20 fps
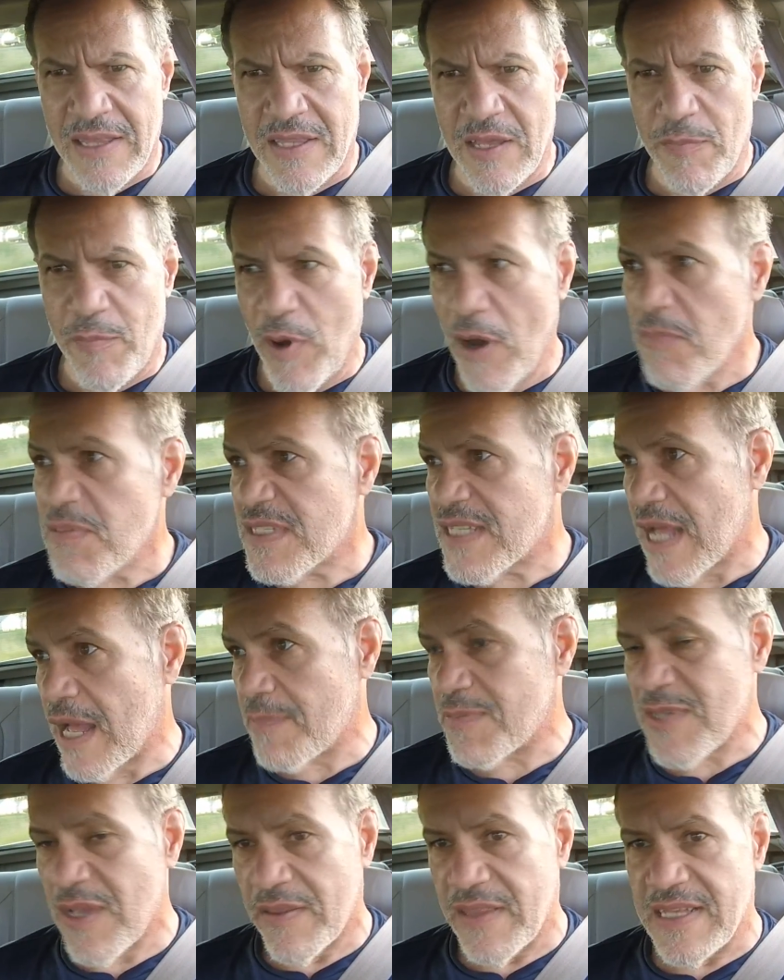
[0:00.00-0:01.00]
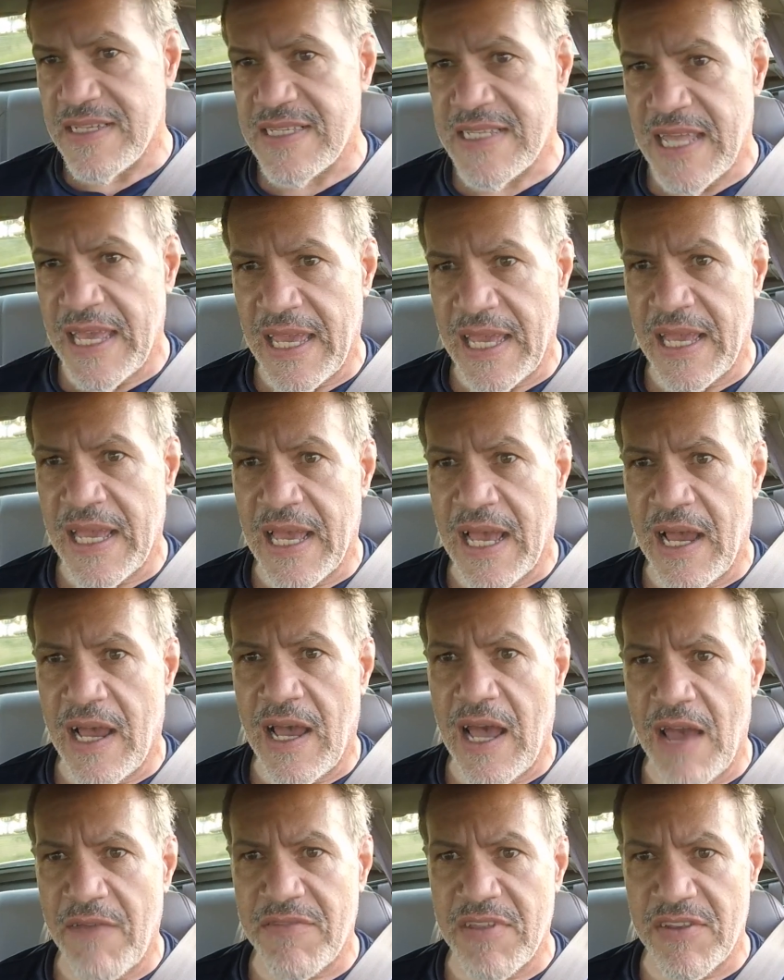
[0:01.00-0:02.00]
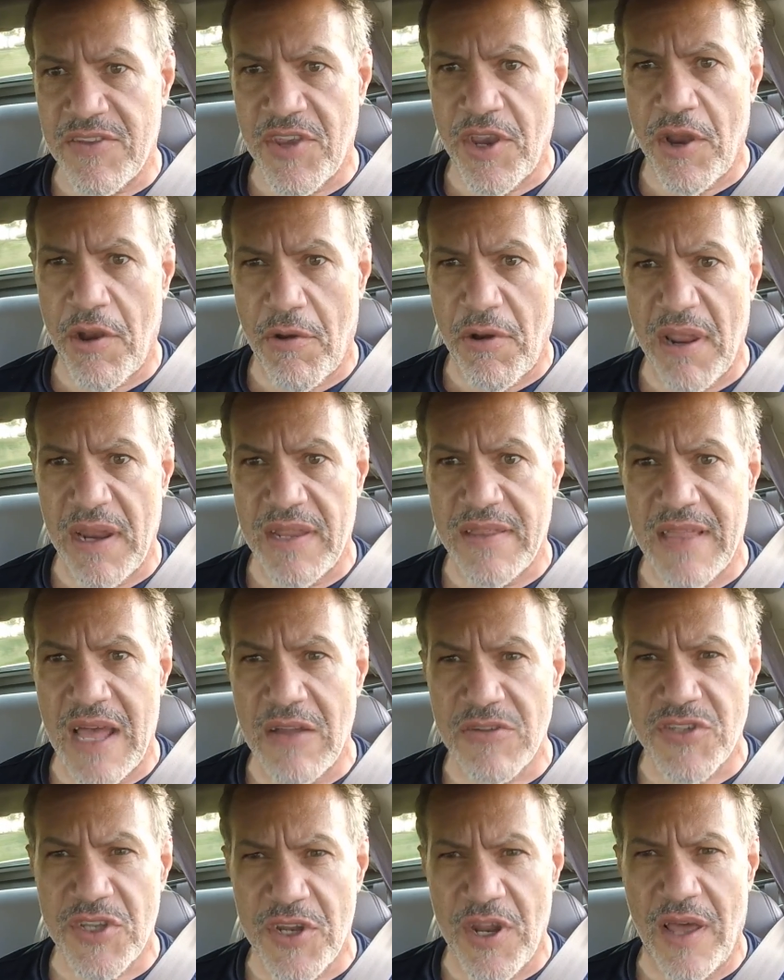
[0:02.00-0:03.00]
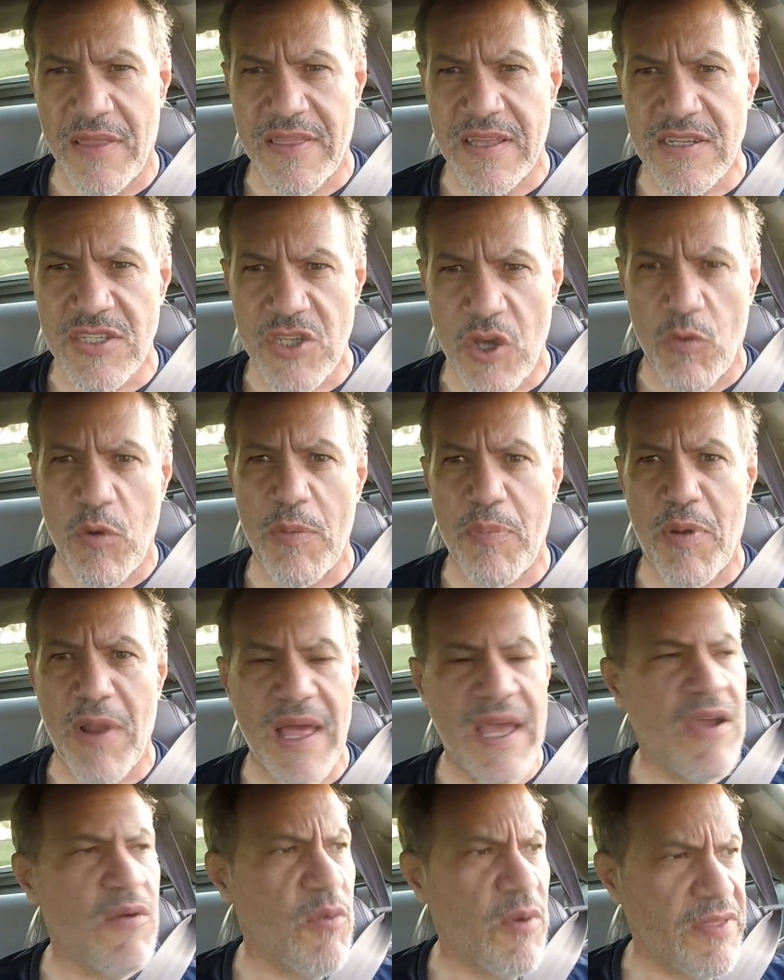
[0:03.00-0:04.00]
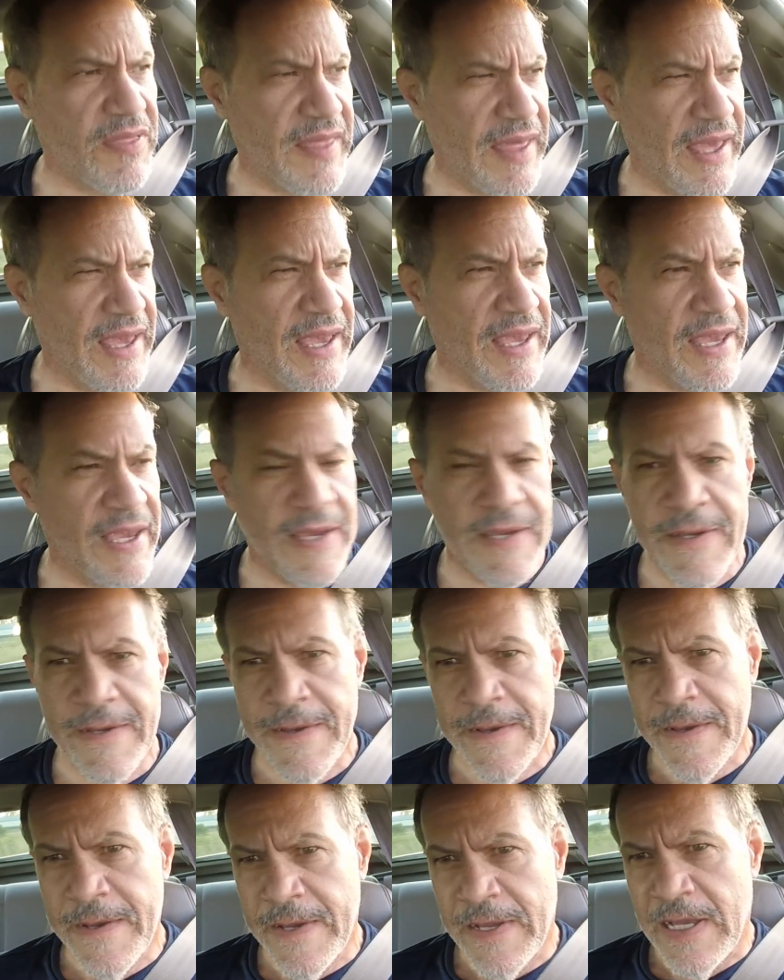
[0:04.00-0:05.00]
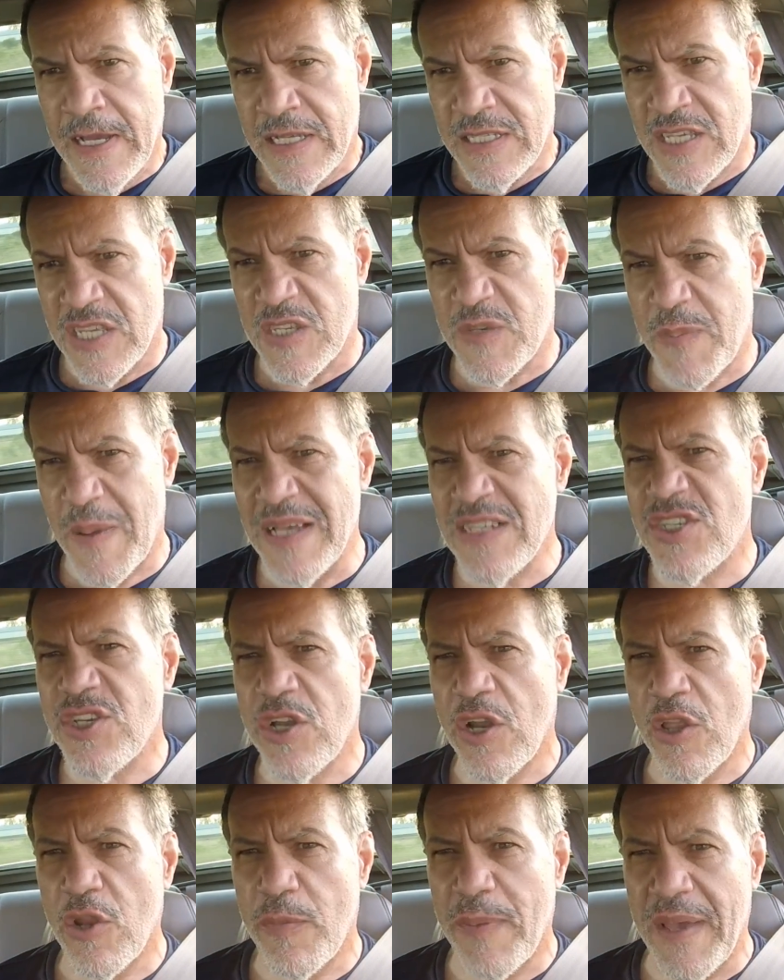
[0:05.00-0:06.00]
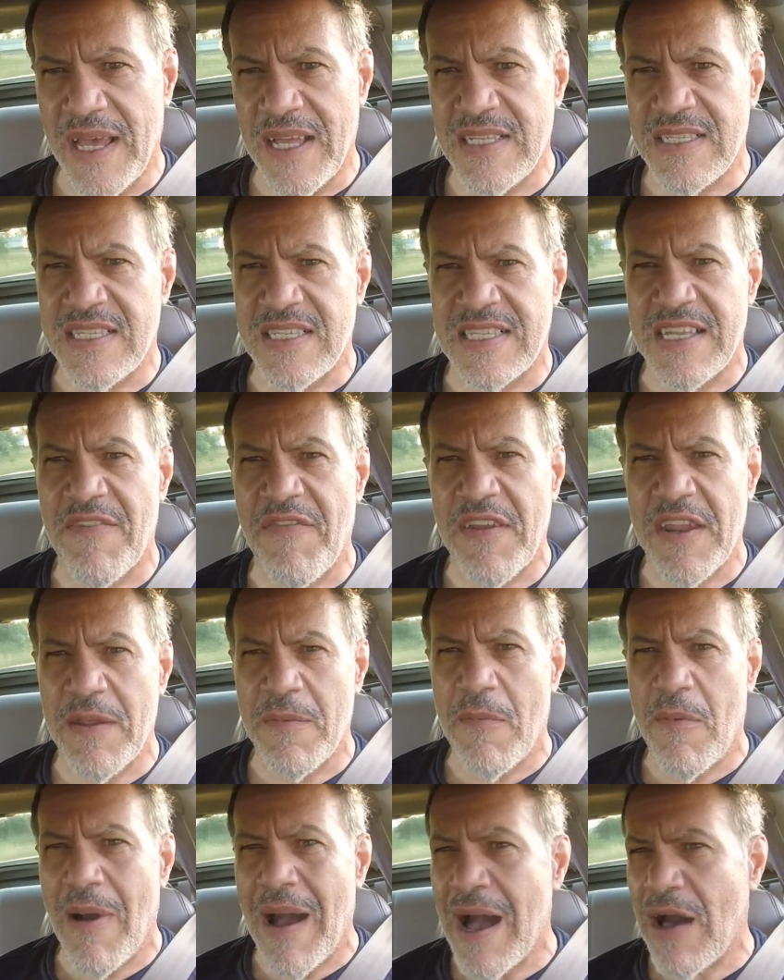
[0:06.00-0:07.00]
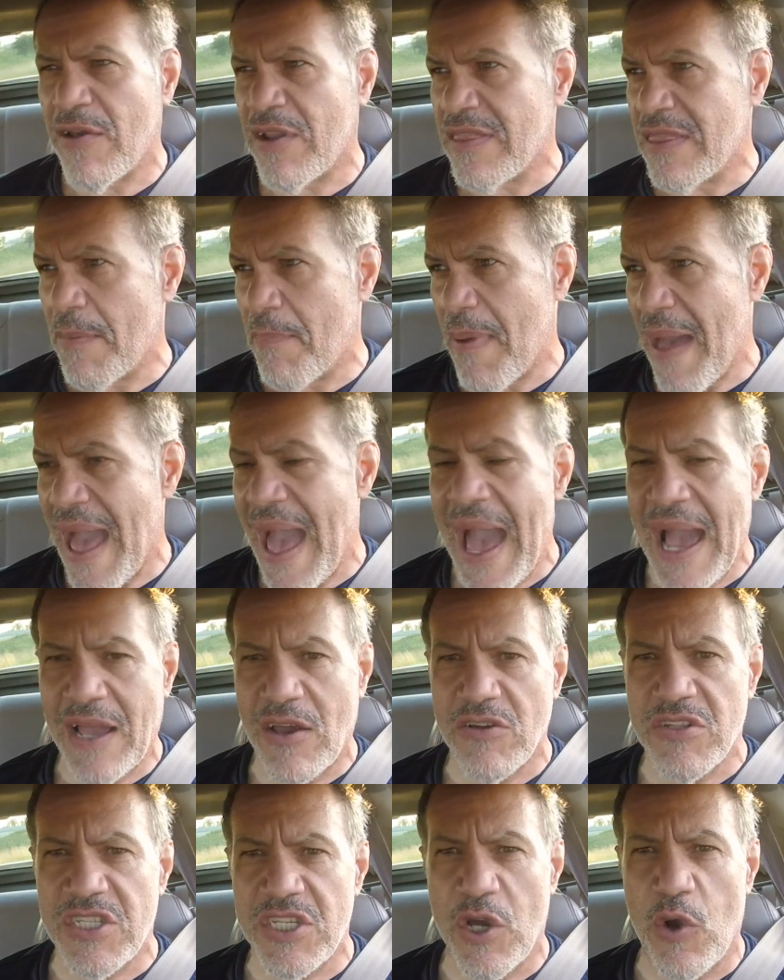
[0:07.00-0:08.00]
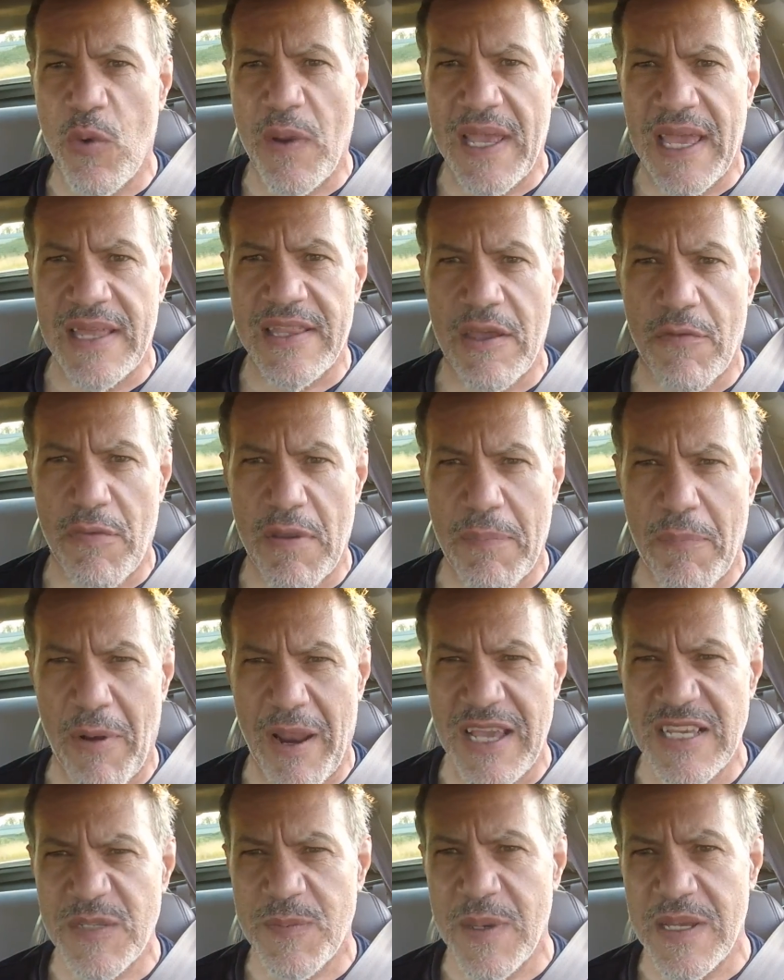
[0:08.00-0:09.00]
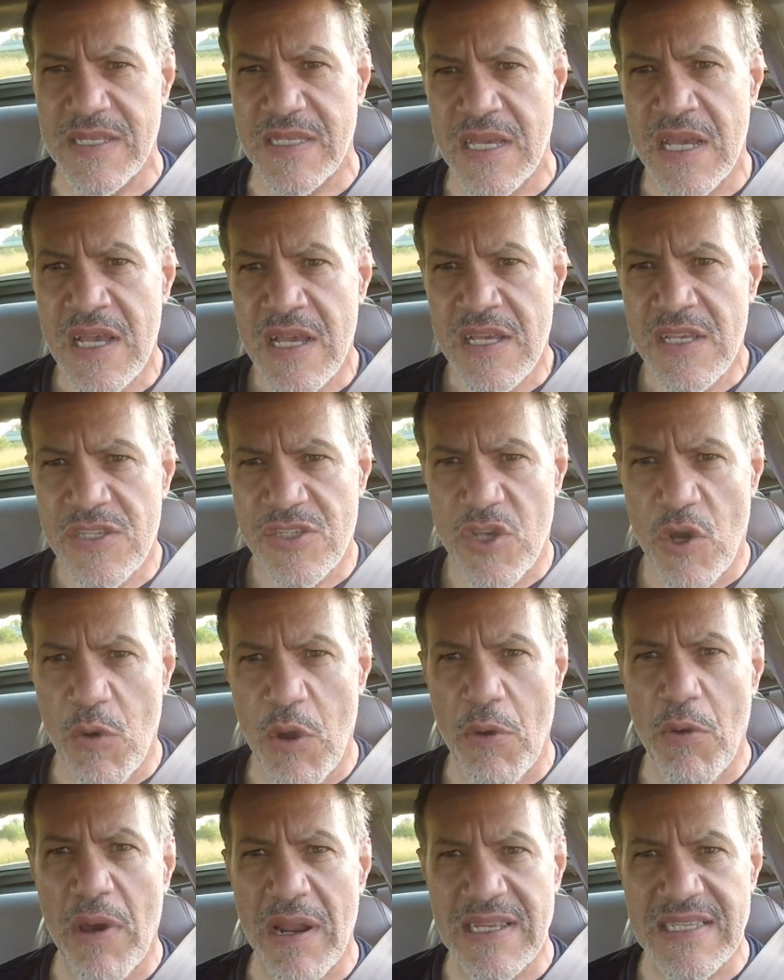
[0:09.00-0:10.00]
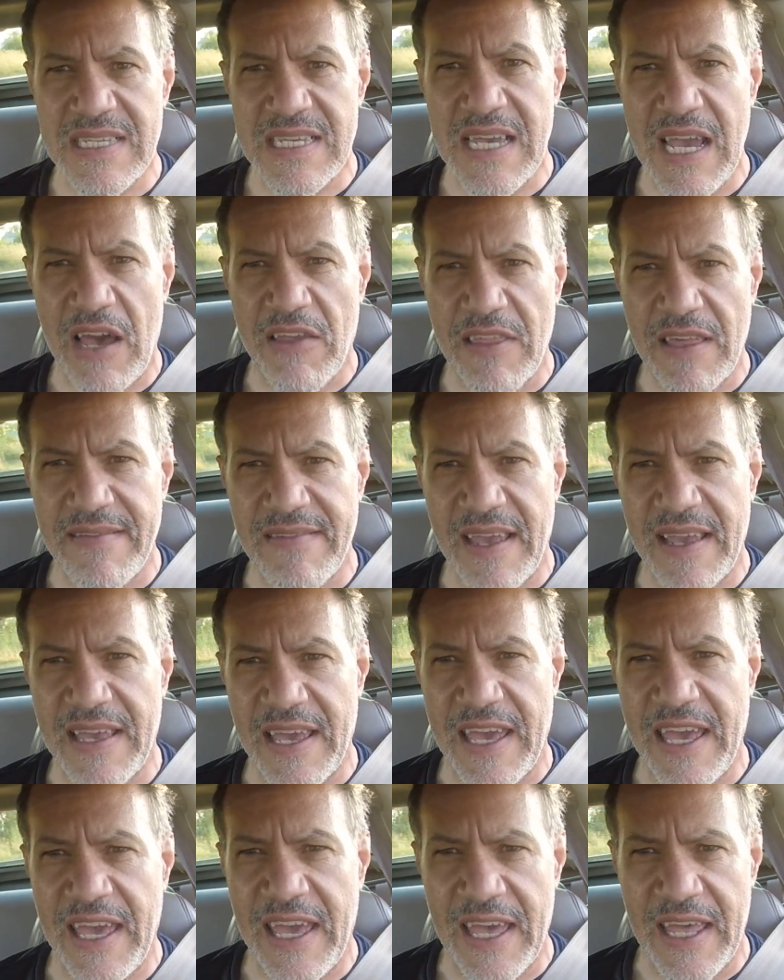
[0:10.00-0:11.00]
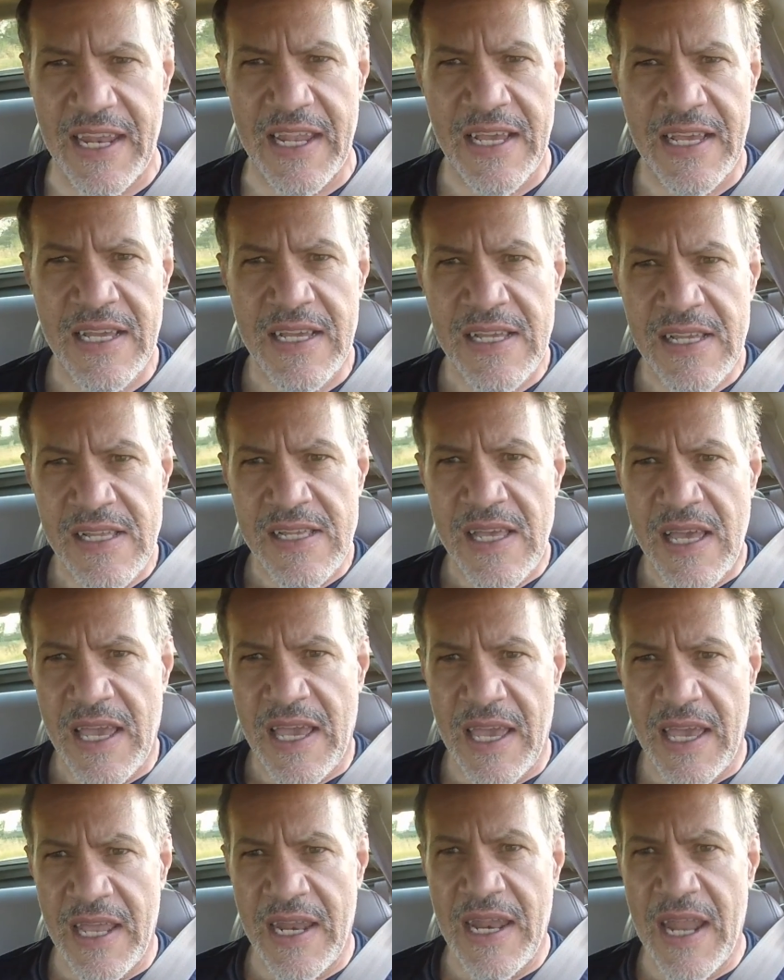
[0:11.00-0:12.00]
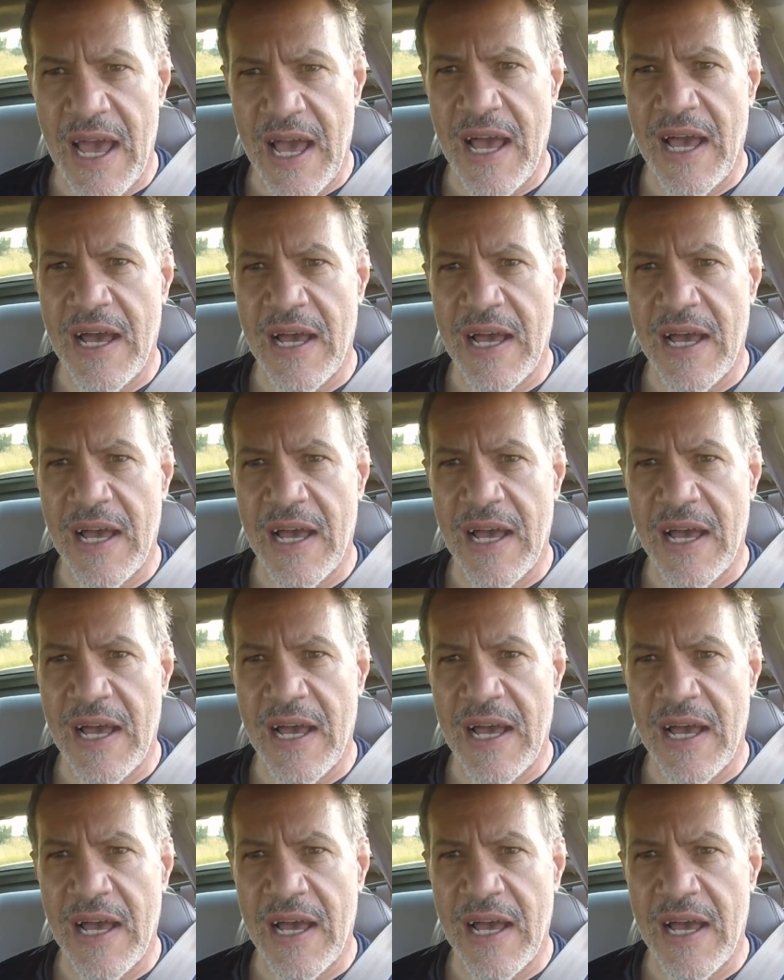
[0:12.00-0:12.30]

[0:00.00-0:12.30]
The bump stops on this thing have deteriorated down to nothing, so we're playing with the suspension a little bit, stiffening them out in the back until we get the replacements. So we want to see how they take a hit and